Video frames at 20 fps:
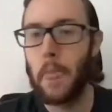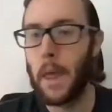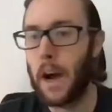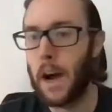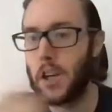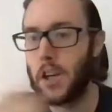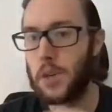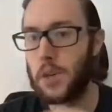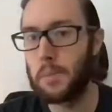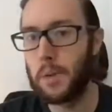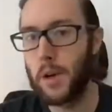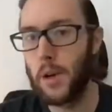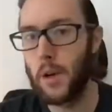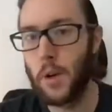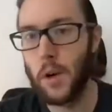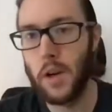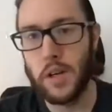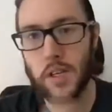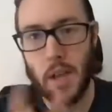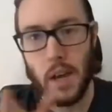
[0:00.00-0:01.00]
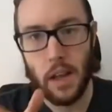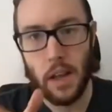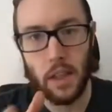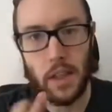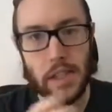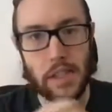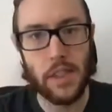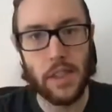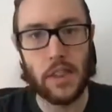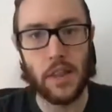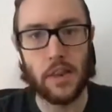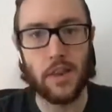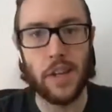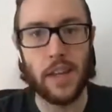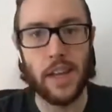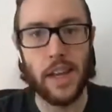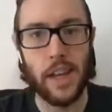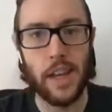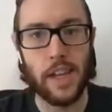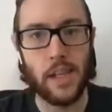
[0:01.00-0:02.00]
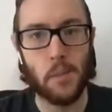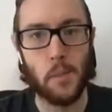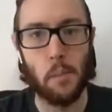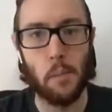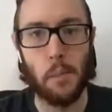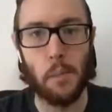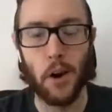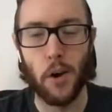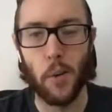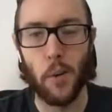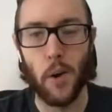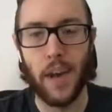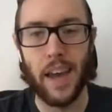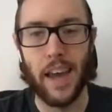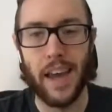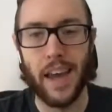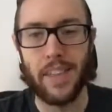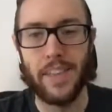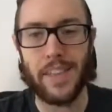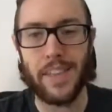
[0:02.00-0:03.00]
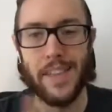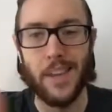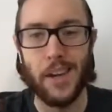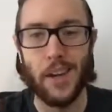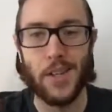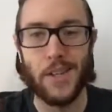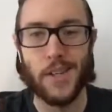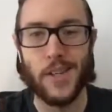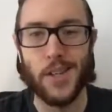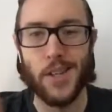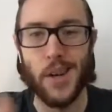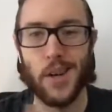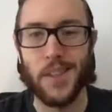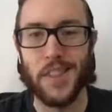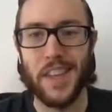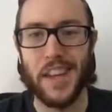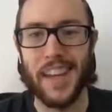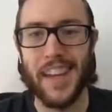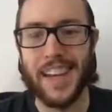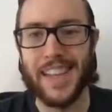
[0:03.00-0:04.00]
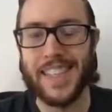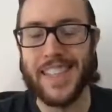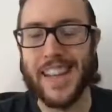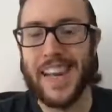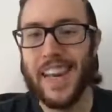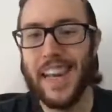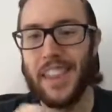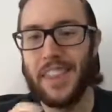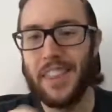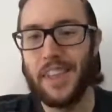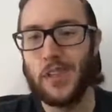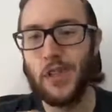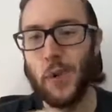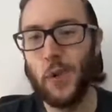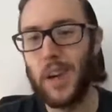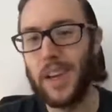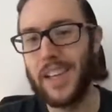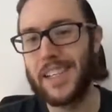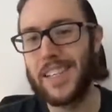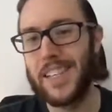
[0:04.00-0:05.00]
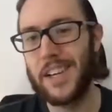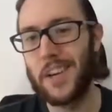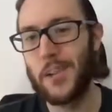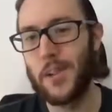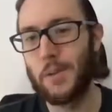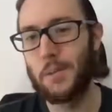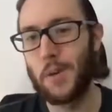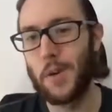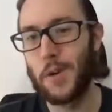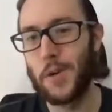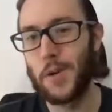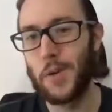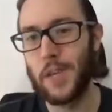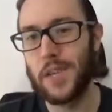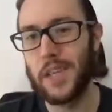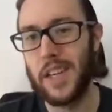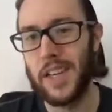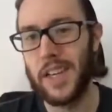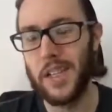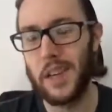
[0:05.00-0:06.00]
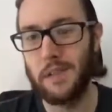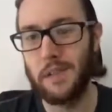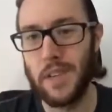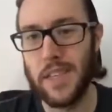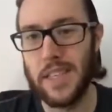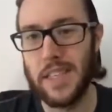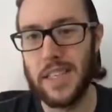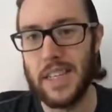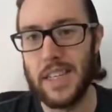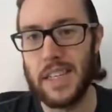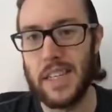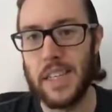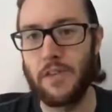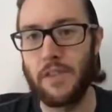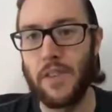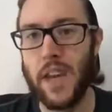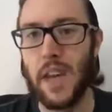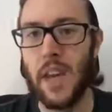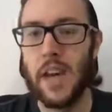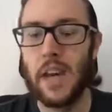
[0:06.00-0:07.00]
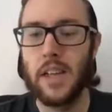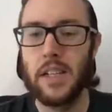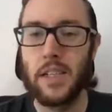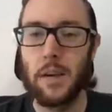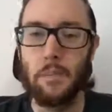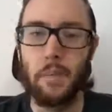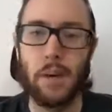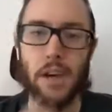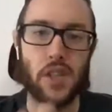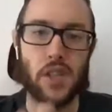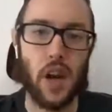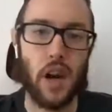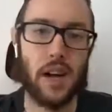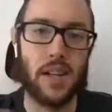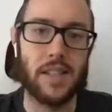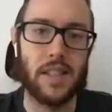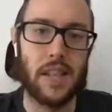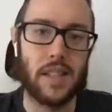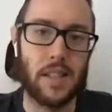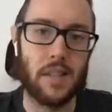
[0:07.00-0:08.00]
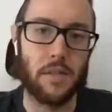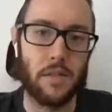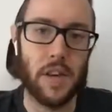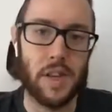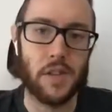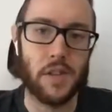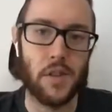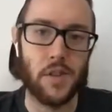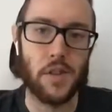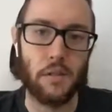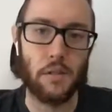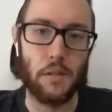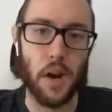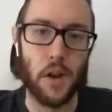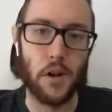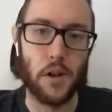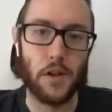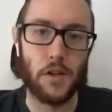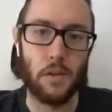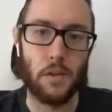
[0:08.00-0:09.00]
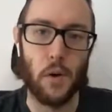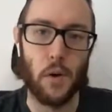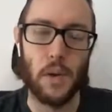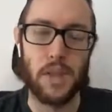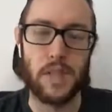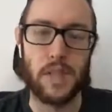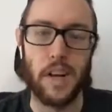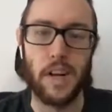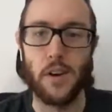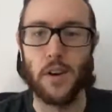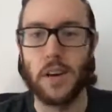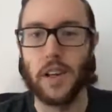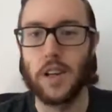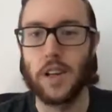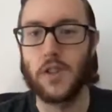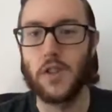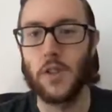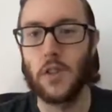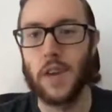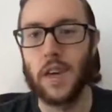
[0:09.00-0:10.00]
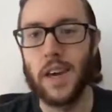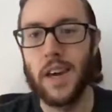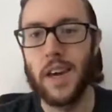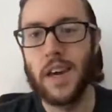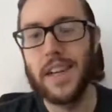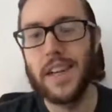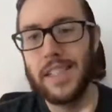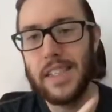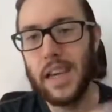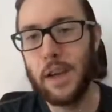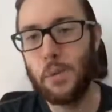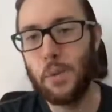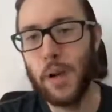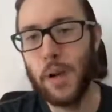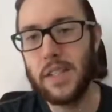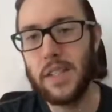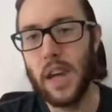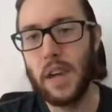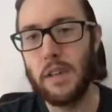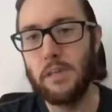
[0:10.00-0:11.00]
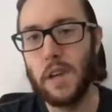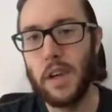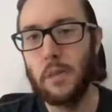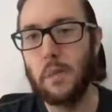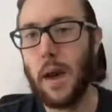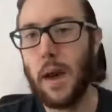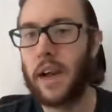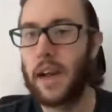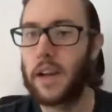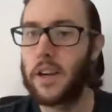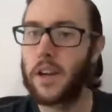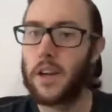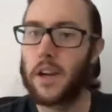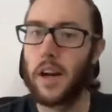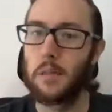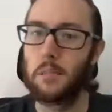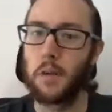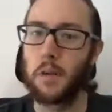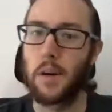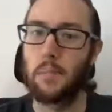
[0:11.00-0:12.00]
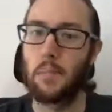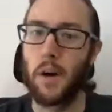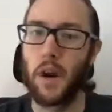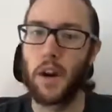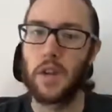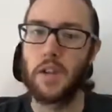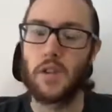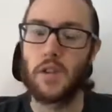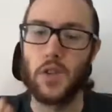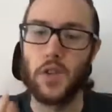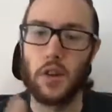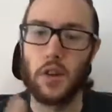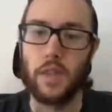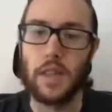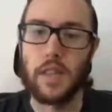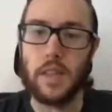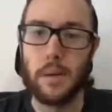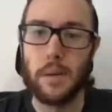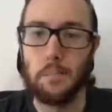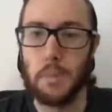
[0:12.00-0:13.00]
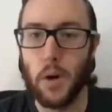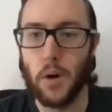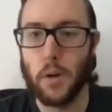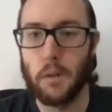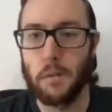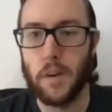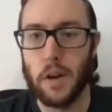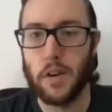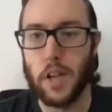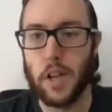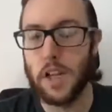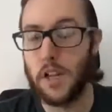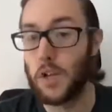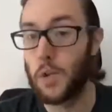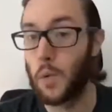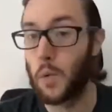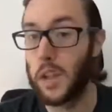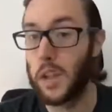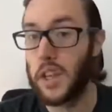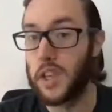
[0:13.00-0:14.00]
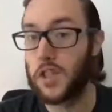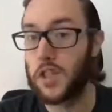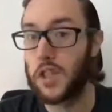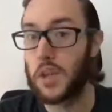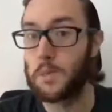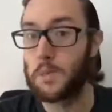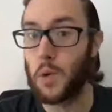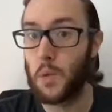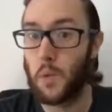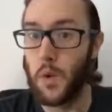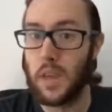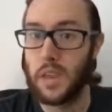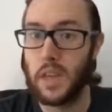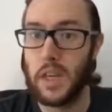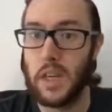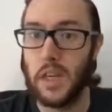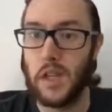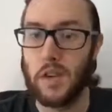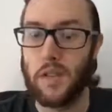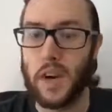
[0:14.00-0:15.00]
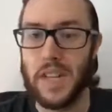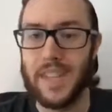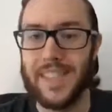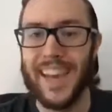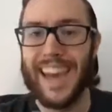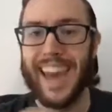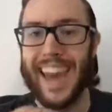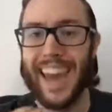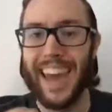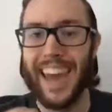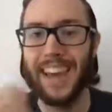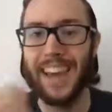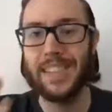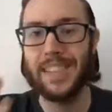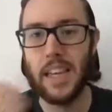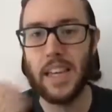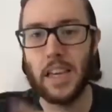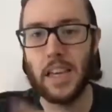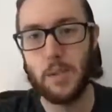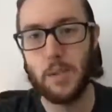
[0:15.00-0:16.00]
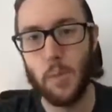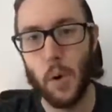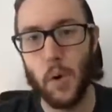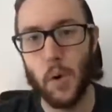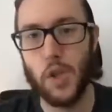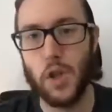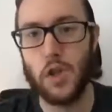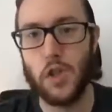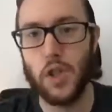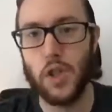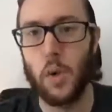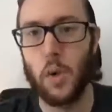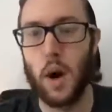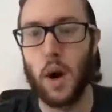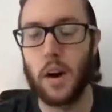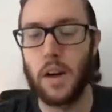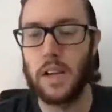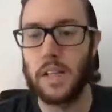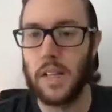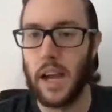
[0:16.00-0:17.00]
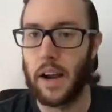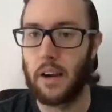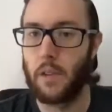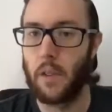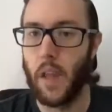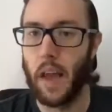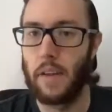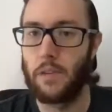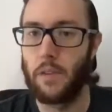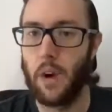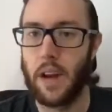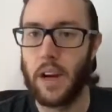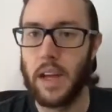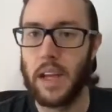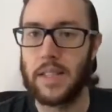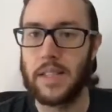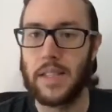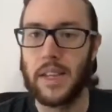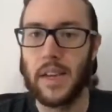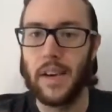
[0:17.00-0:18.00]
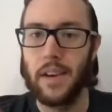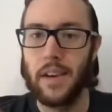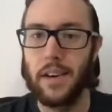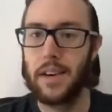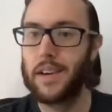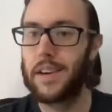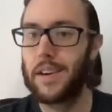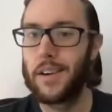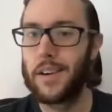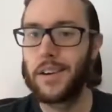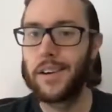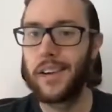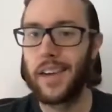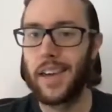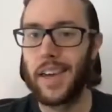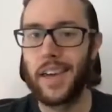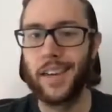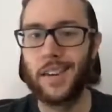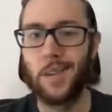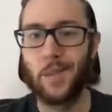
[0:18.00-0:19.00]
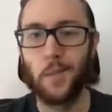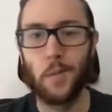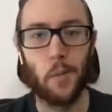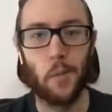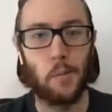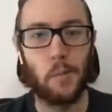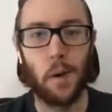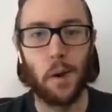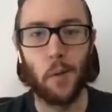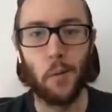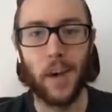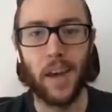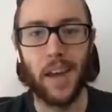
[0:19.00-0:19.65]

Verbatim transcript: Entrepreneurs, less than 30 days, what better way to end the year and start the next than joining us here at the virtual stage on VCTV to pitch us as investors and founders focused on your industry to get real time feedback on your company, products, or service, build foundational relationships with each of us, and to get exposure to our entire live audience again, what better